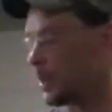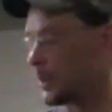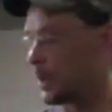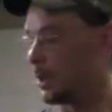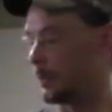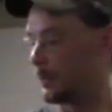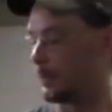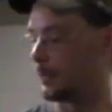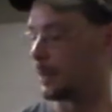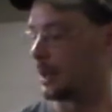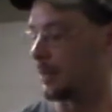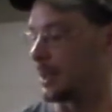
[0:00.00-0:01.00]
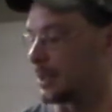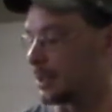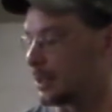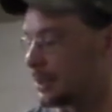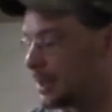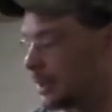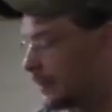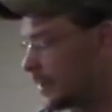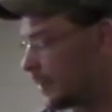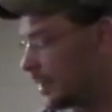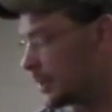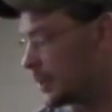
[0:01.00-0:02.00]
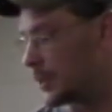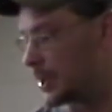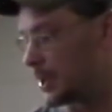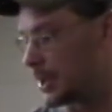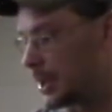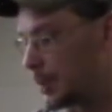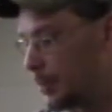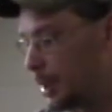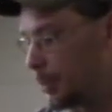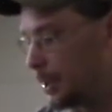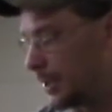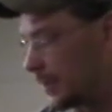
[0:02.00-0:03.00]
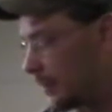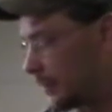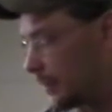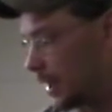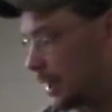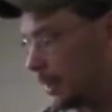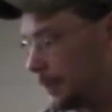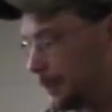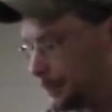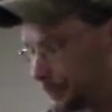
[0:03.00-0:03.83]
So I've got this is just a piece of that